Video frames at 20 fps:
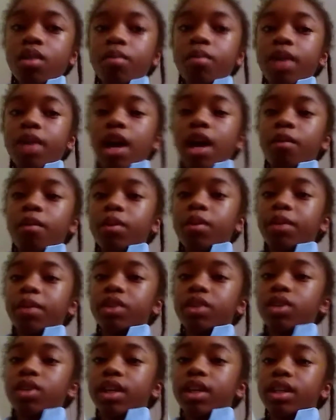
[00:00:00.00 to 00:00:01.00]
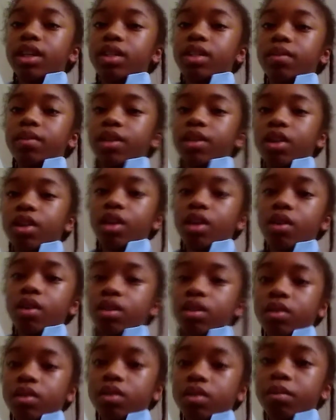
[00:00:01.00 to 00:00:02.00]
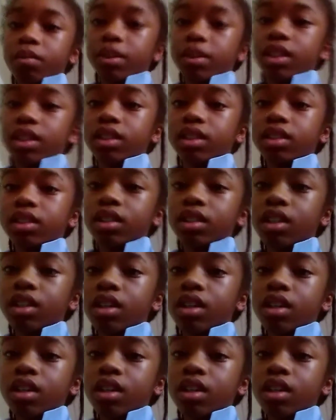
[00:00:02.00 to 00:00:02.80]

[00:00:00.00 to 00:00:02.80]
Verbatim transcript: But I want to make sure I get the video out because,